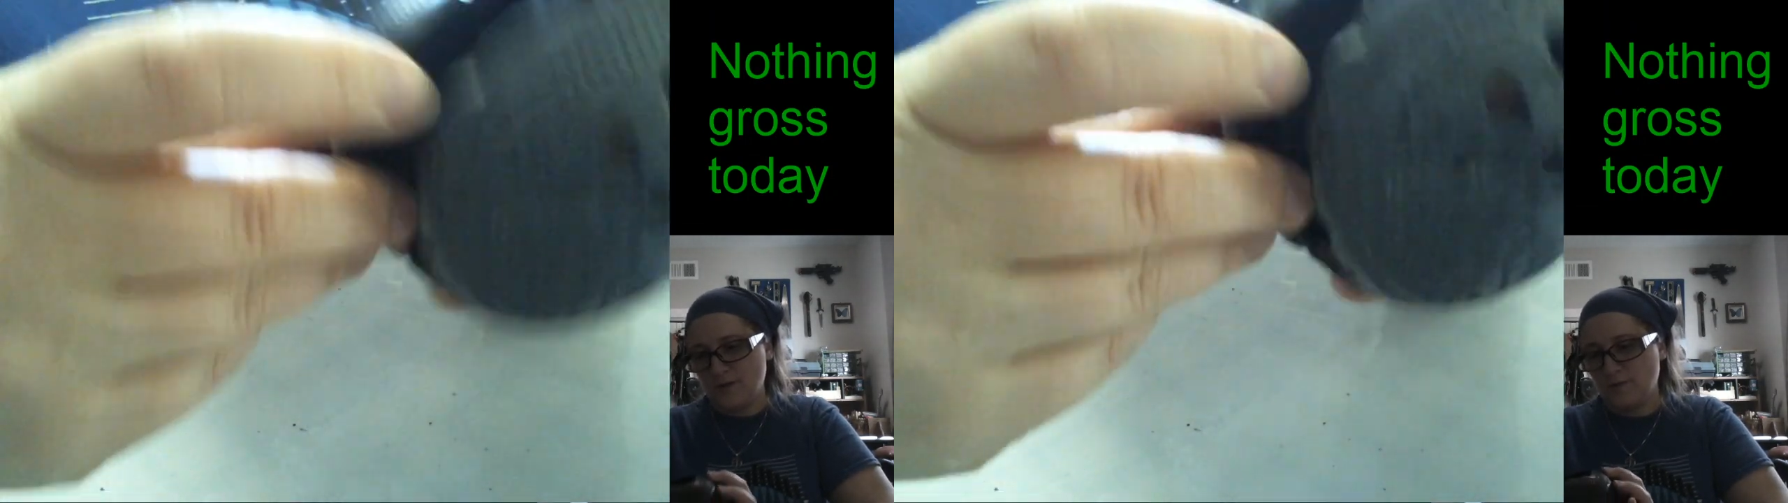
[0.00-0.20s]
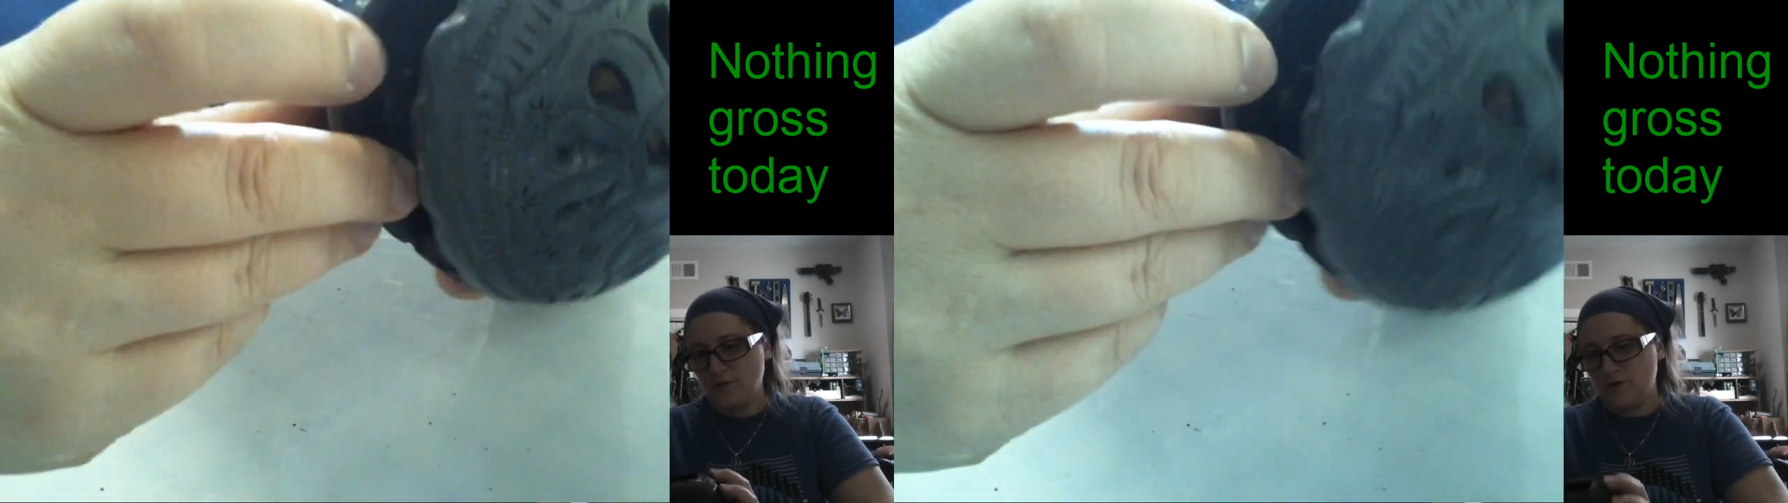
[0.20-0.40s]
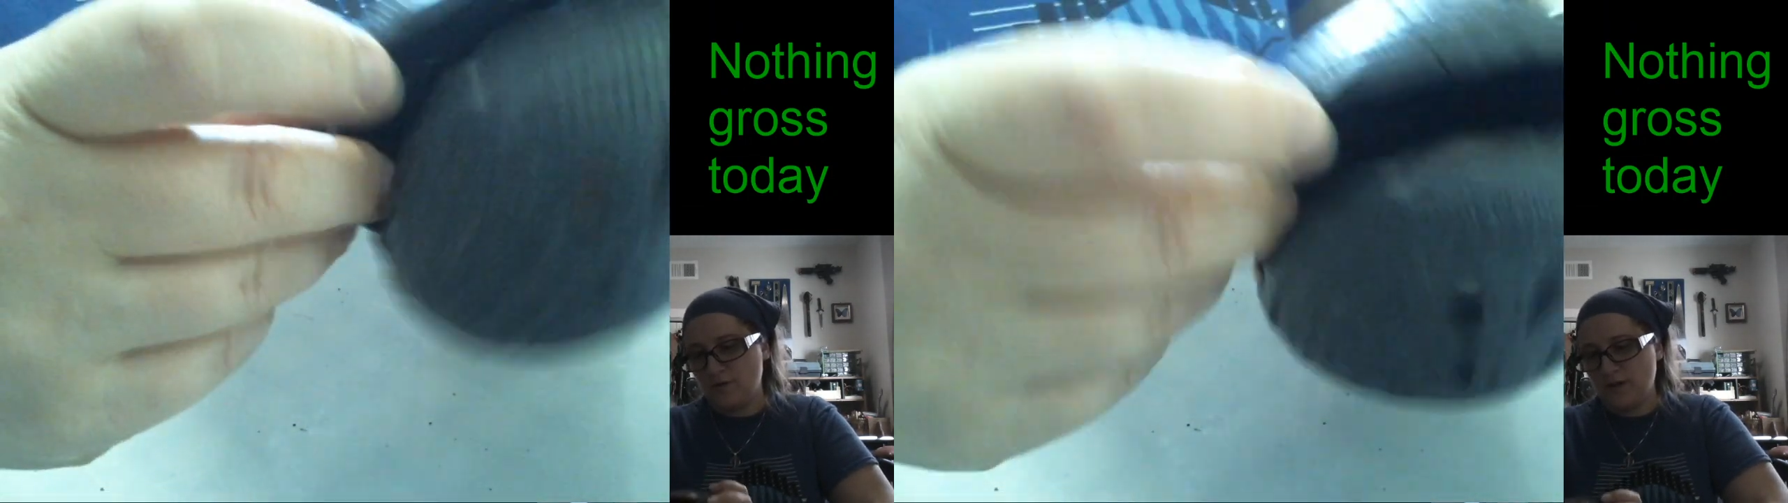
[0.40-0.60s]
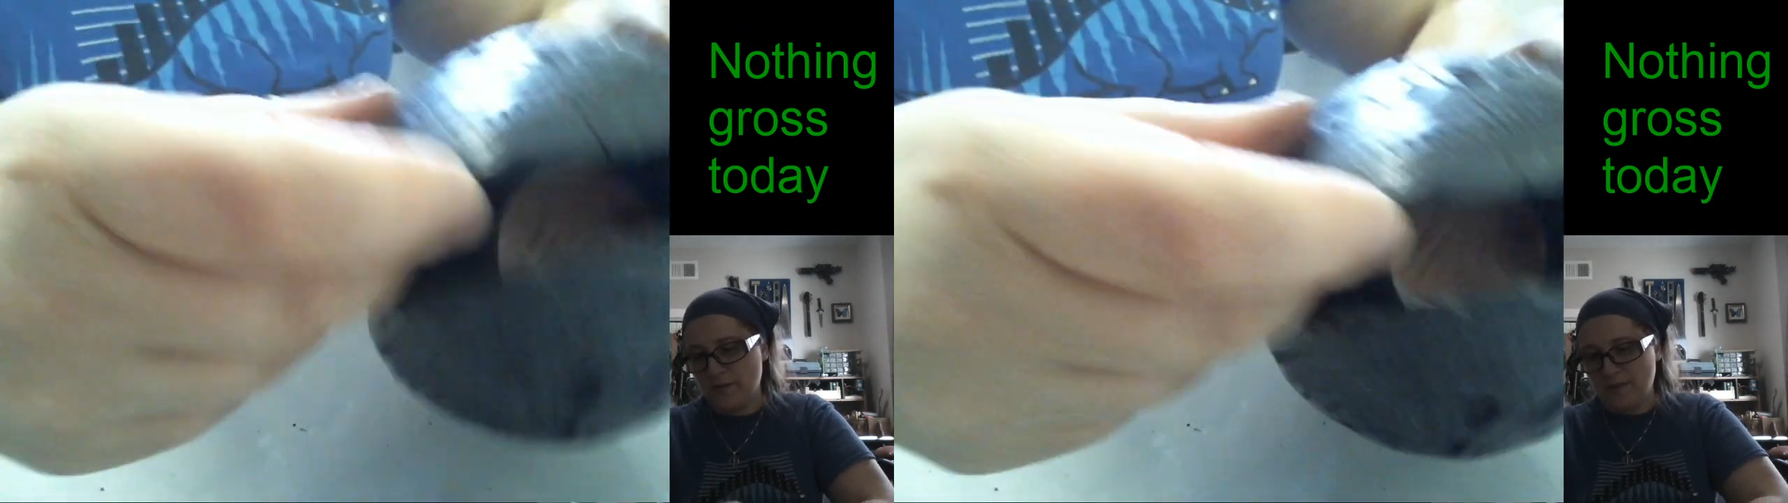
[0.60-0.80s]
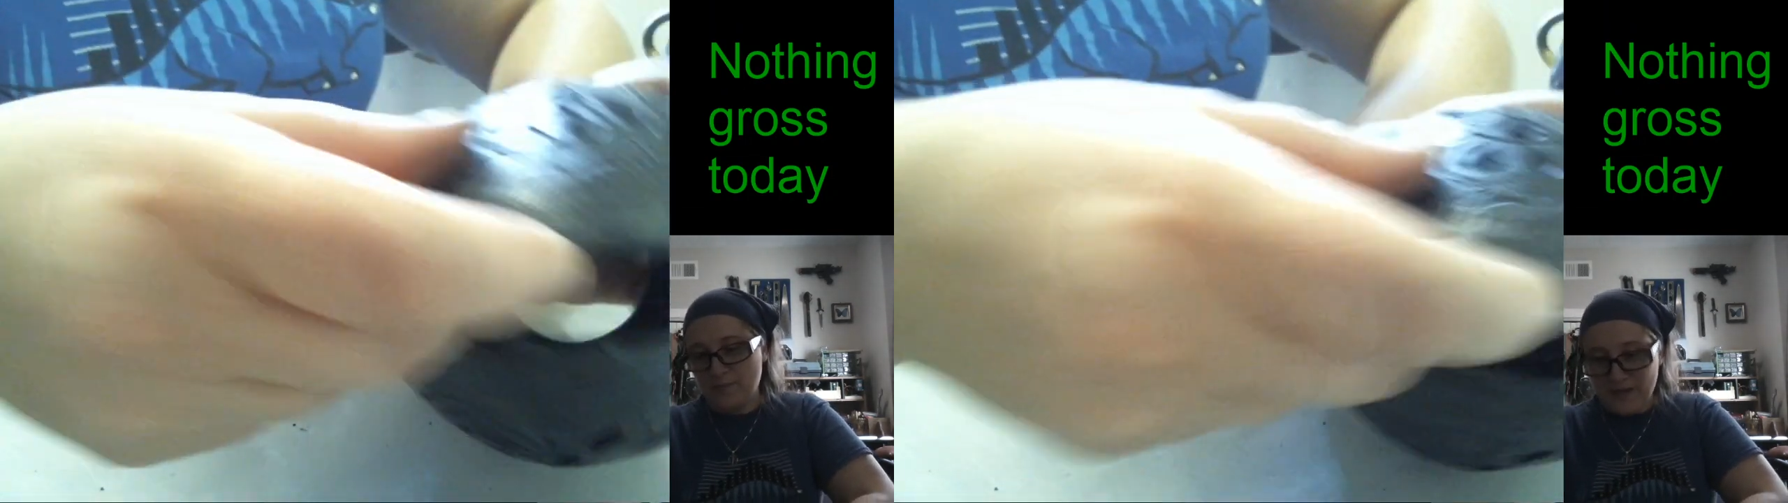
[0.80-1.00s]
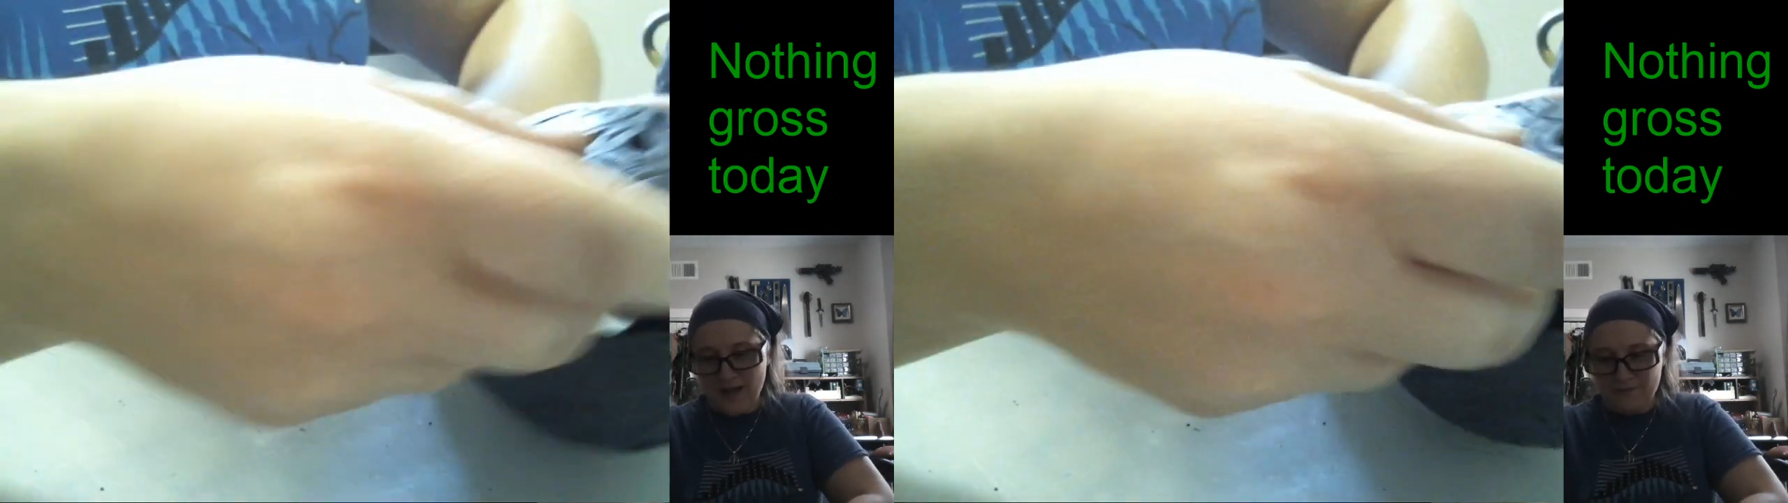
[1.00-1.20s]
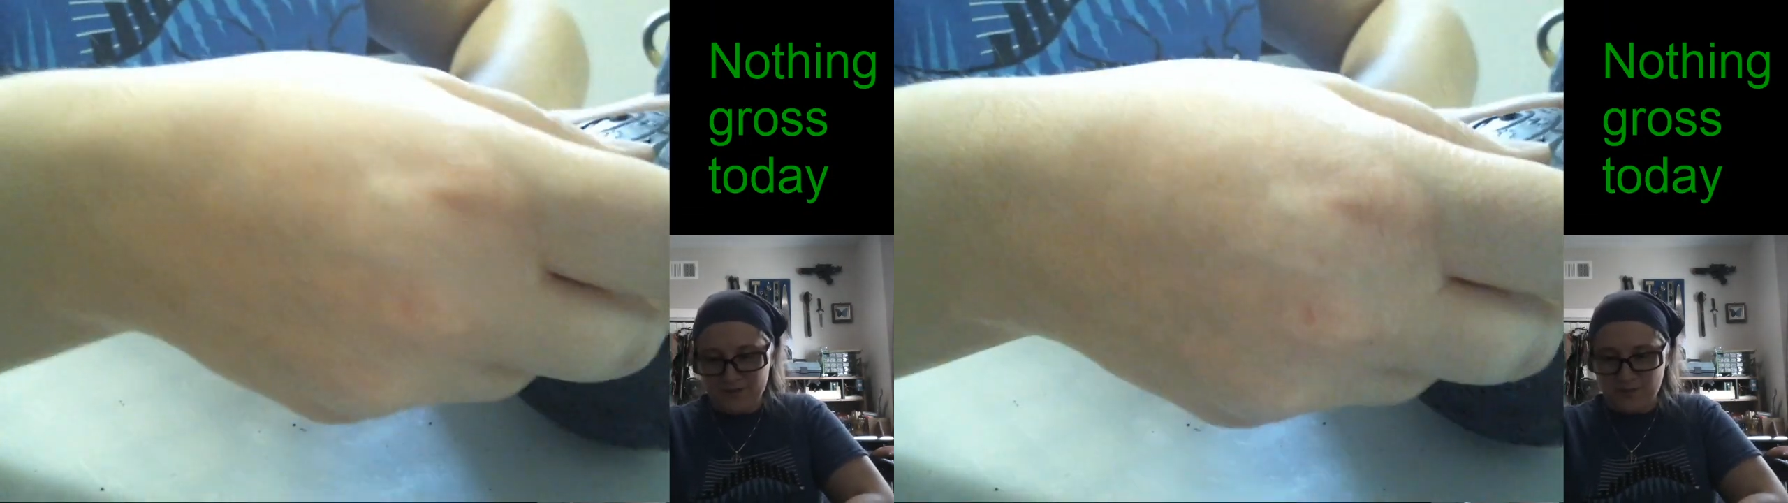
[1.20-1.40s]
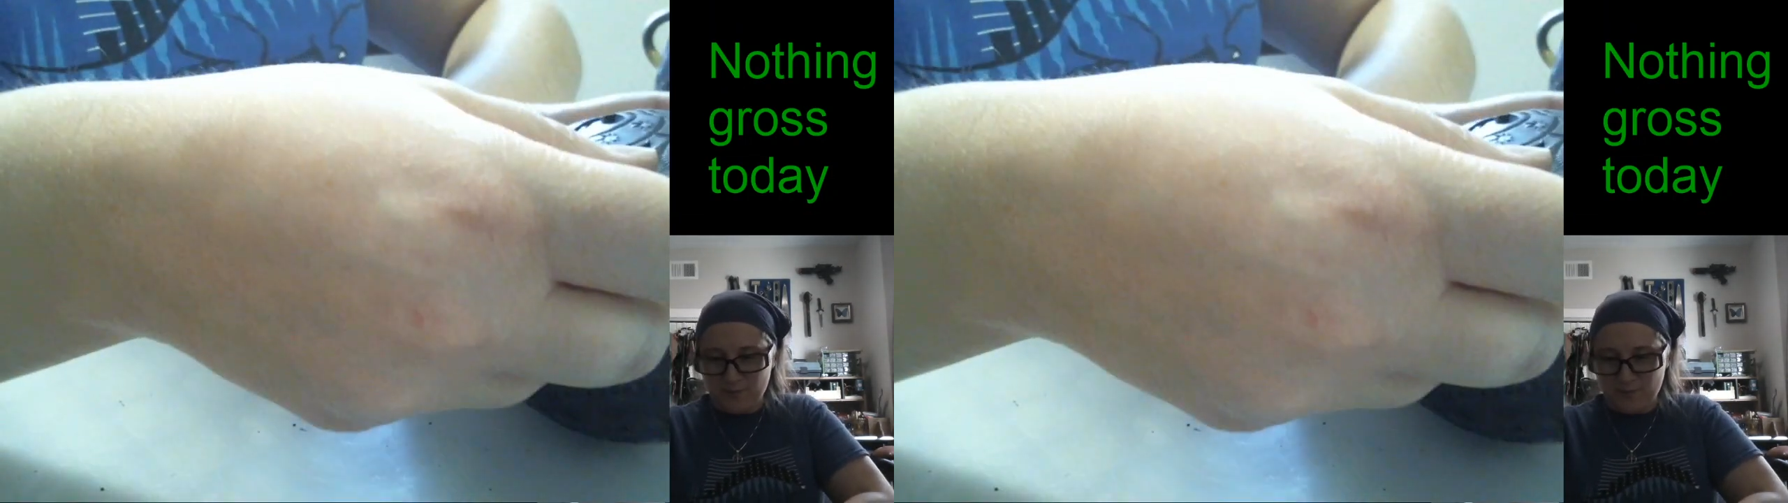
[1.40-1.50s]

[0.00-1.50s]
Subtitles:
which you think my big obvious